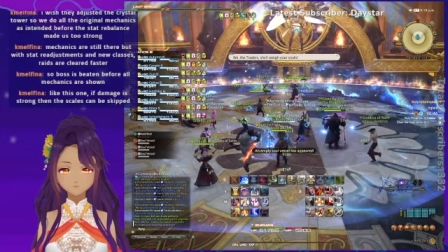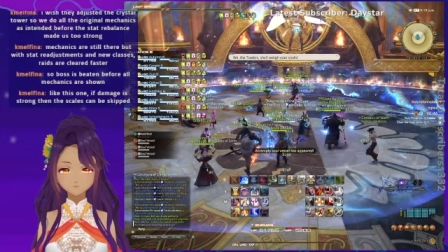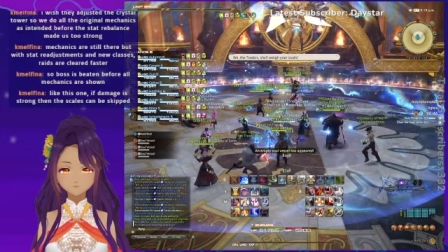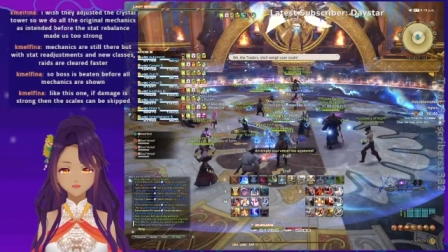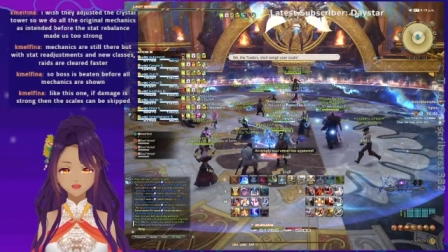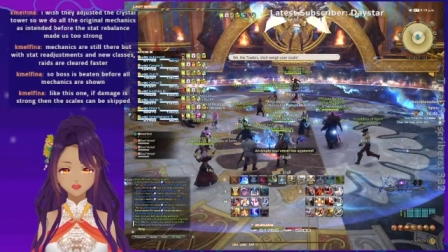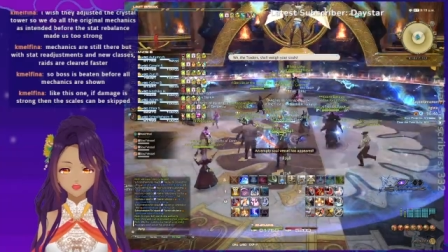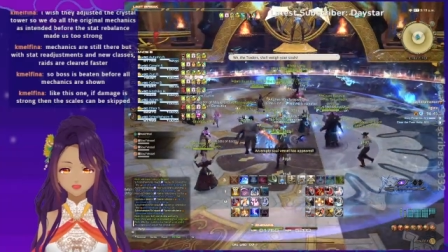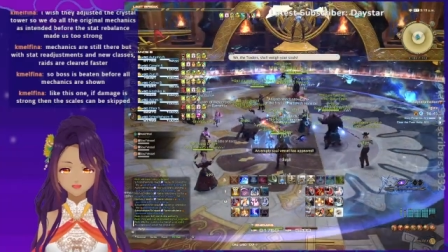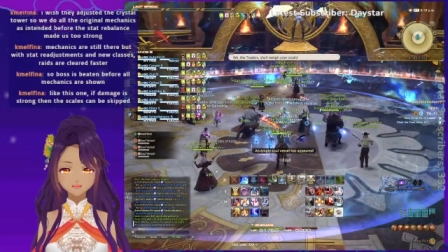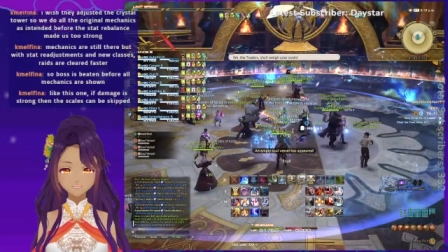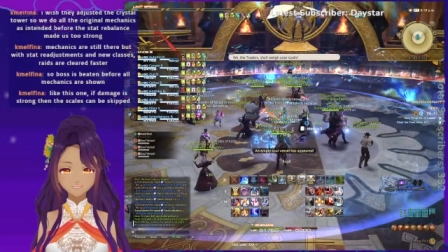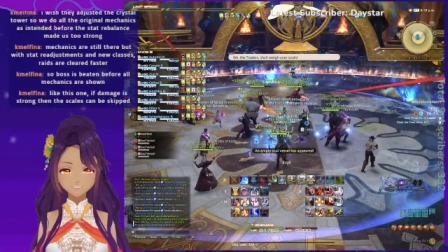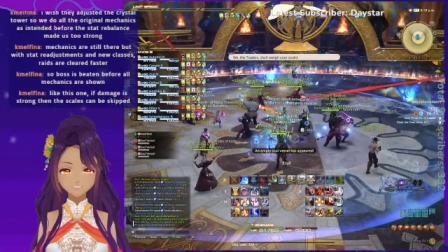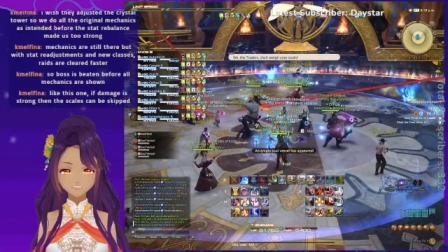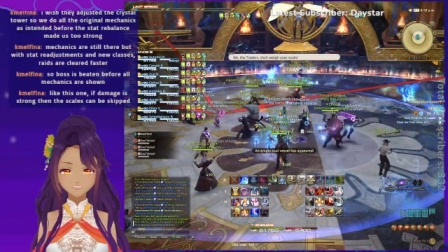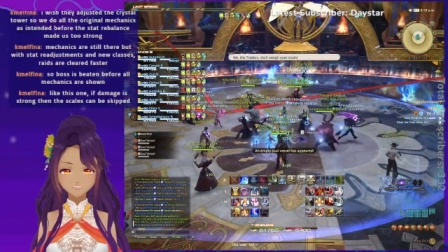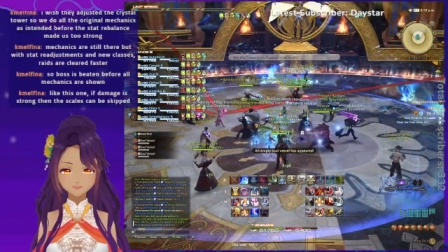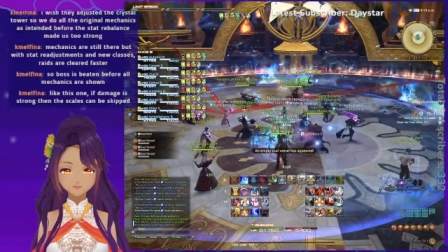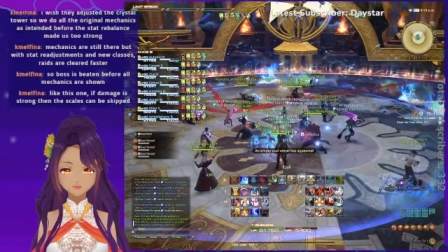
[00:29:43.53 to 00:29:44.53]
crap.
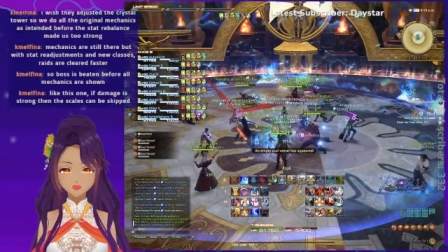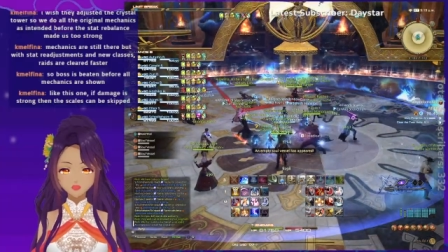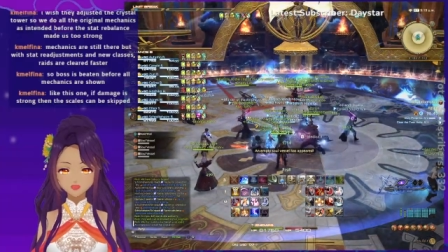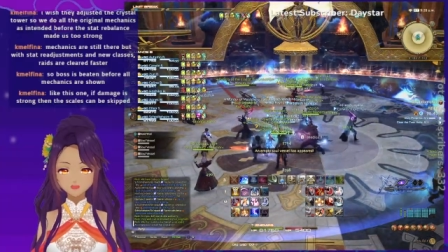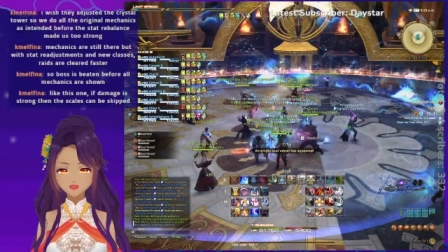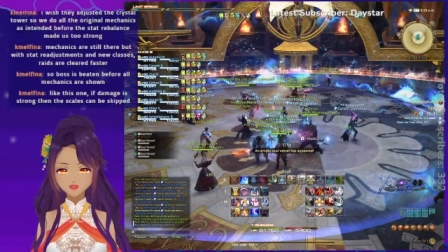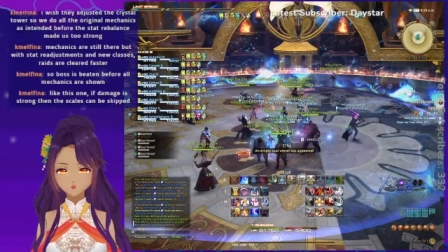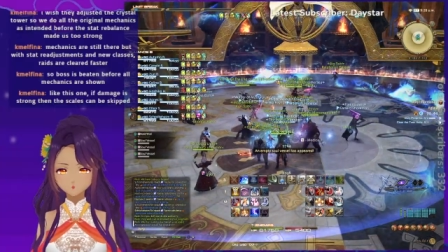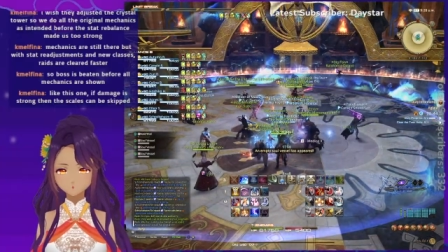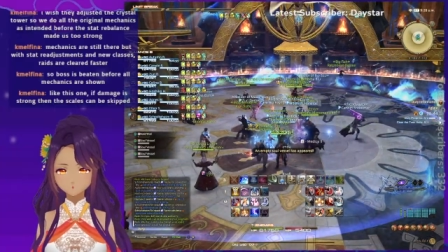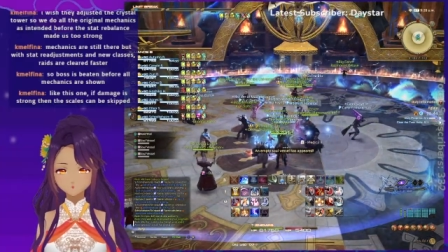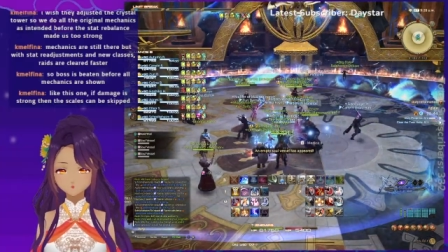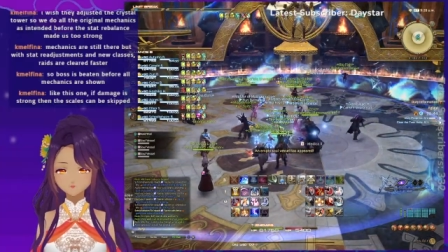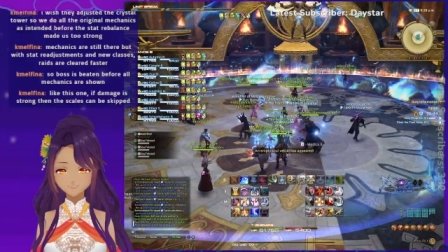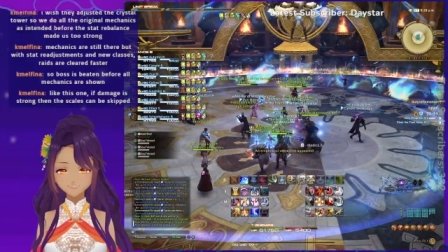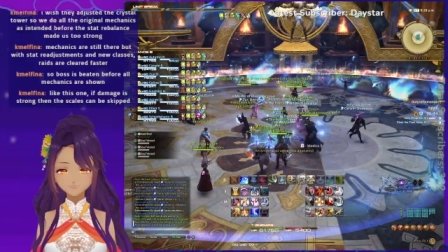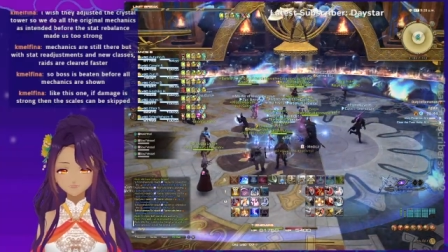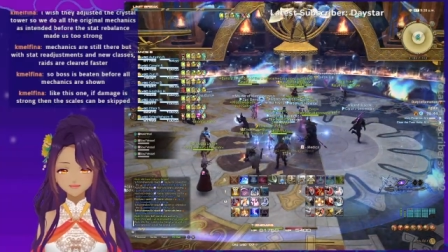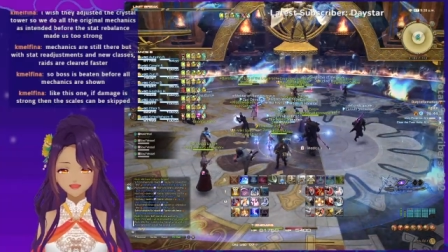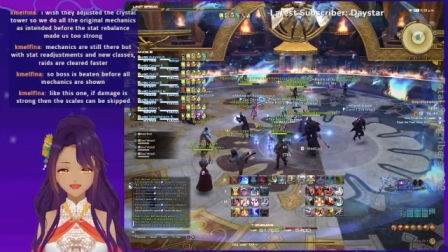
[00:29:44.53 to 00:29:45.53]
Okay, hold on. Who?
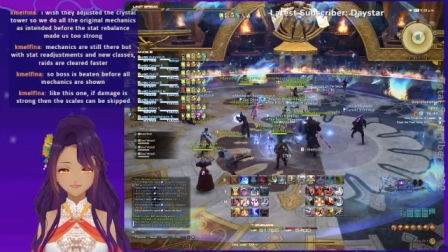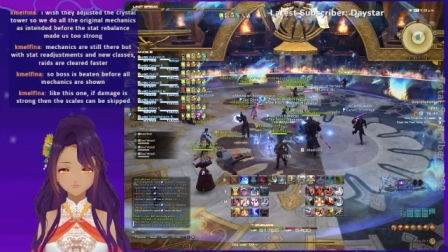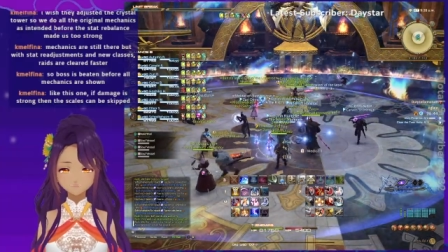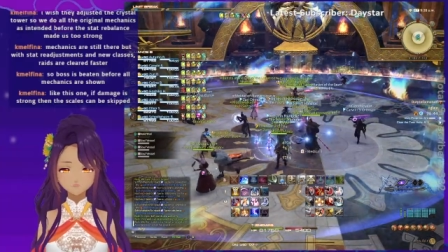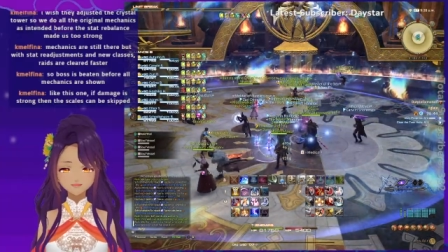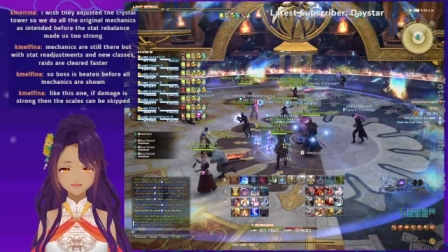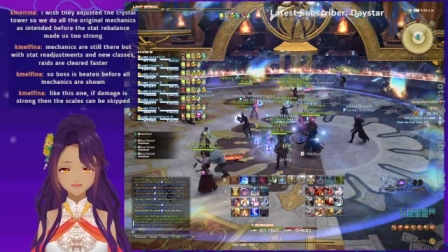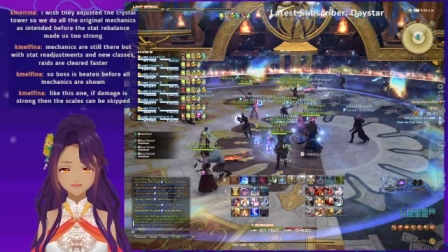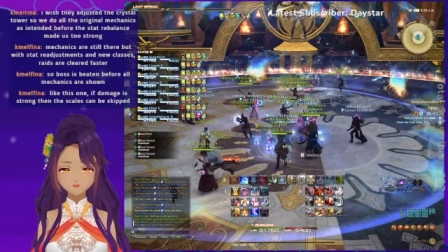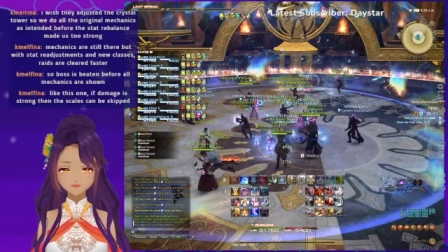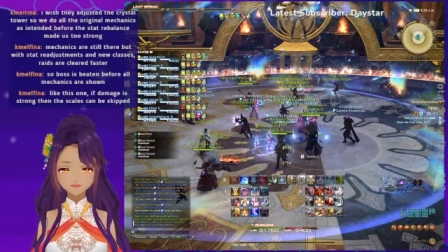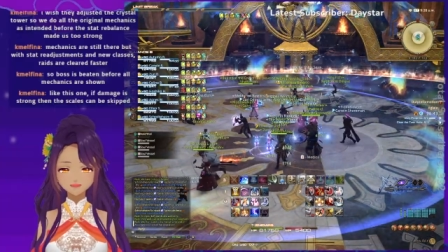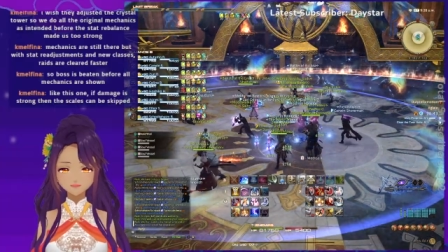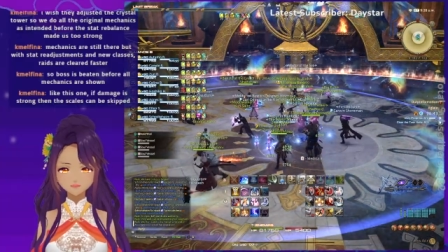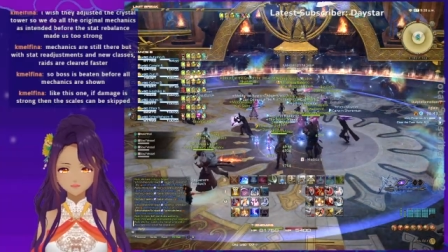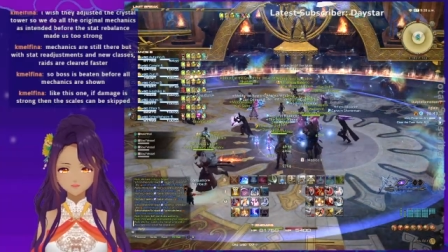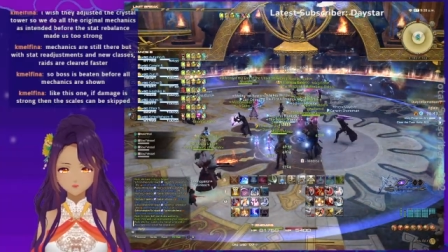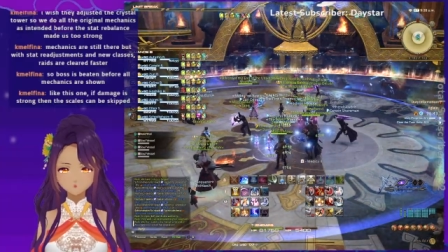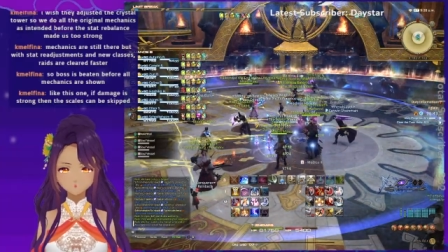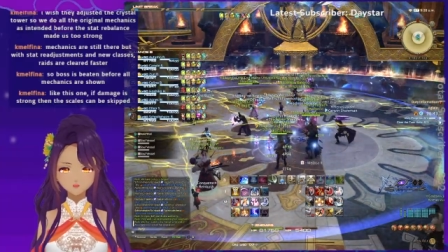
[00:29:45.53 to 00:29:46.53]
Alliance B, where
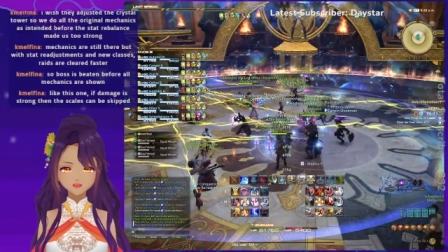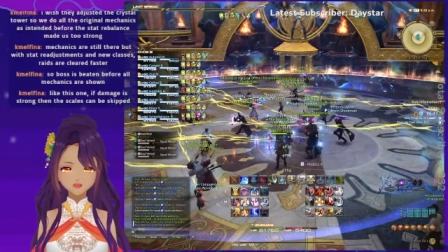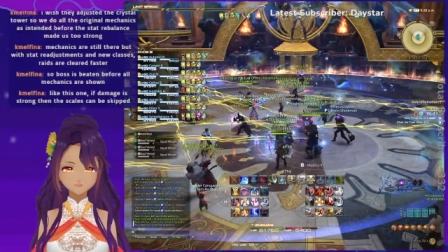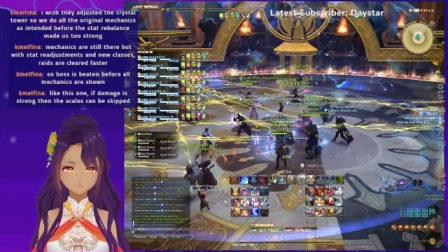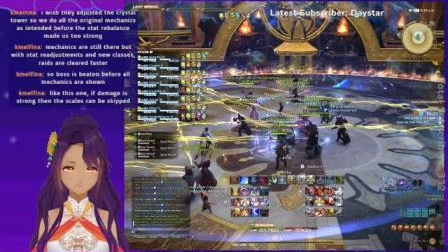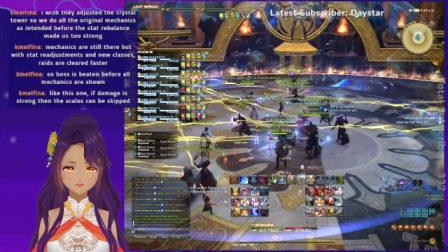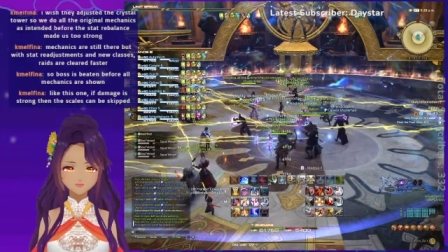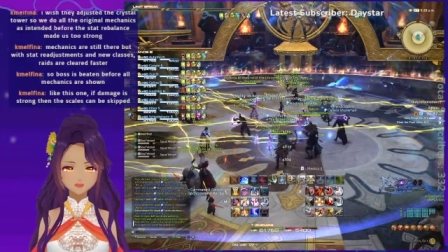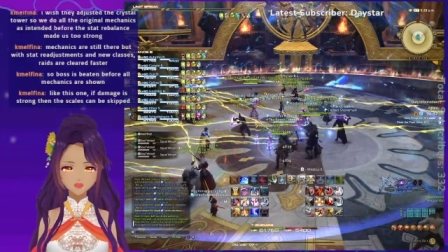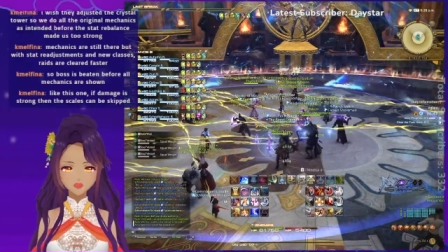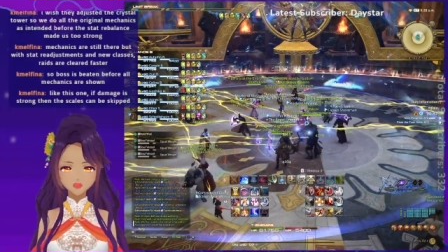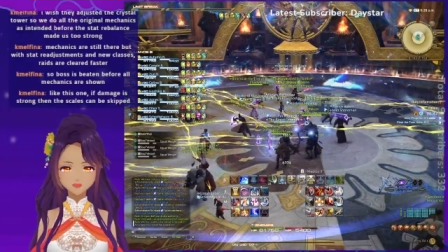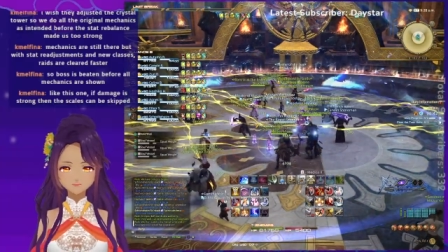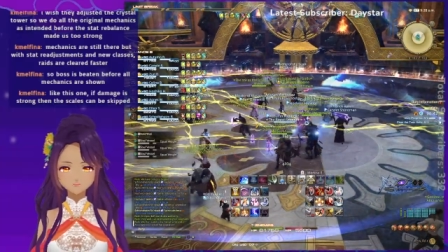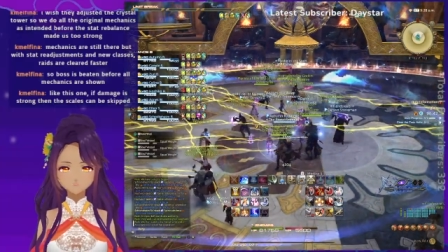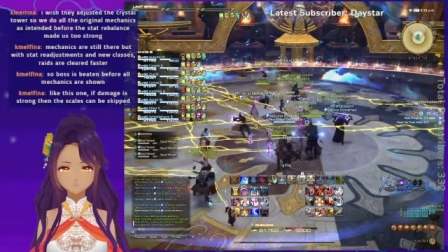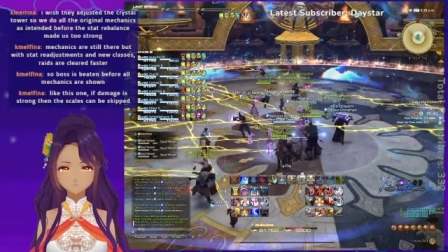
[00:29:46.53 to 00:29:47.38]
are you? I see you all.